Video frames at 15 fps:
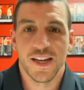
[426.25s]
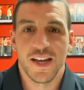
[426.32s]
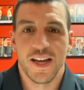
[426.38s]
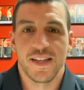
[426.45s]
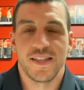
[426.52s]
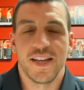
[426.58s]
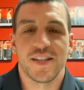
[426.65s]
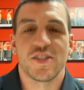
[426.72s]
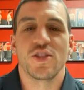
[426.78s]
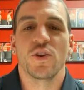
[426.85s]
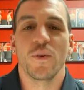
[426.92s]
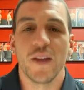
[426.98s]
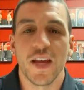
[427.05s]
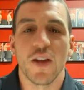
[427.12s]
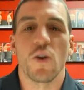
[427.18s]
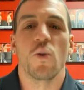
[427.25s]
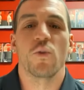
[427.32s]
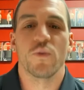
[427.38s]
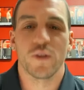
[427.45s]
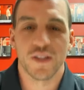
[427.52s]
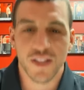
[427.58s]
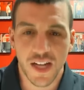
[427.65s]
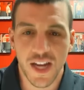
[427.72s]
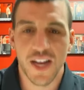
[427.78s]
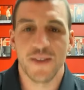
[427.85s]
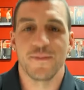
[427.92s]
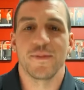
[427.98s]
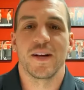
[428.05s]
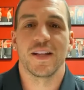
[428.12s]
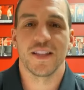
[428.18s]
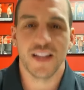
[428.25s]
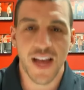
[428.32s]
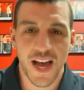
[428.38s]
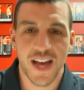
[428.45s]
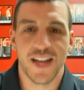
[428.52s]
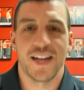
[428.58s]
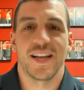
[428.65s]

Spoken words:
It takes doing it over time a lot.